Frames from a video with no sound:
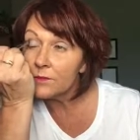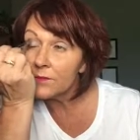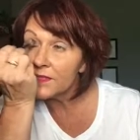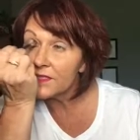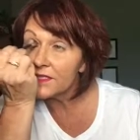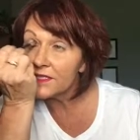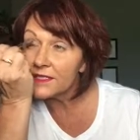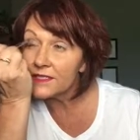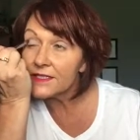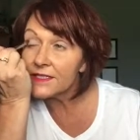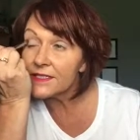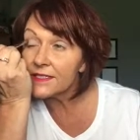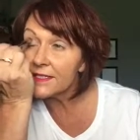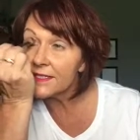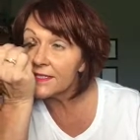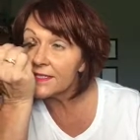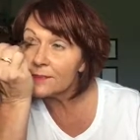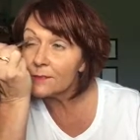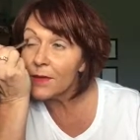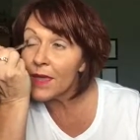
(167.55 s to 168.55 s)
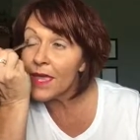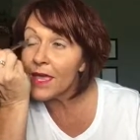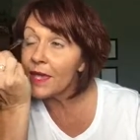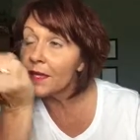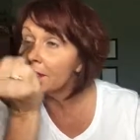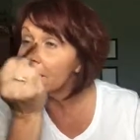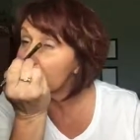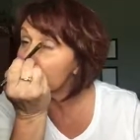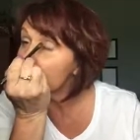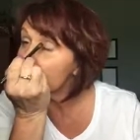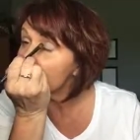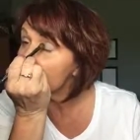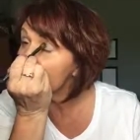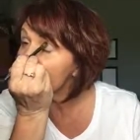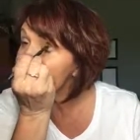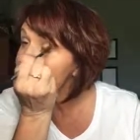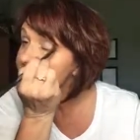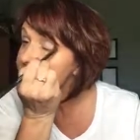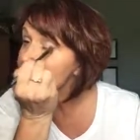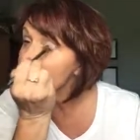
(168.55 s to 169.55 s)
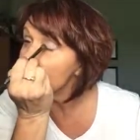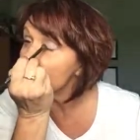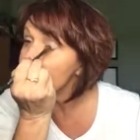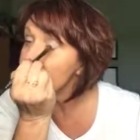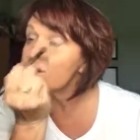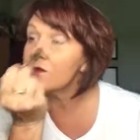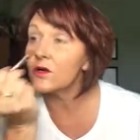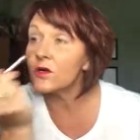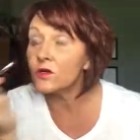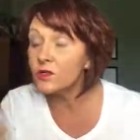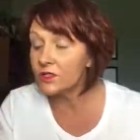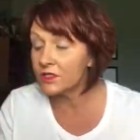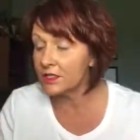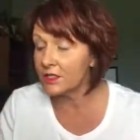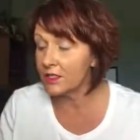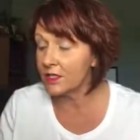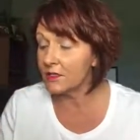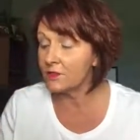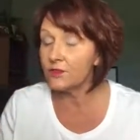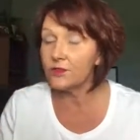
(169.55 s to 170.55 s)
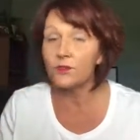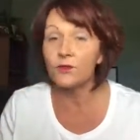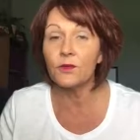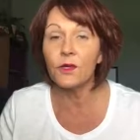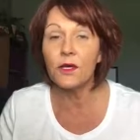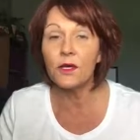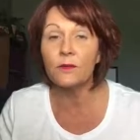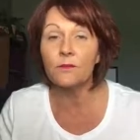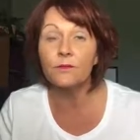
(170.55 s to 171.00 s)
but since this is matte, I can go ahead and do it first, and I'll do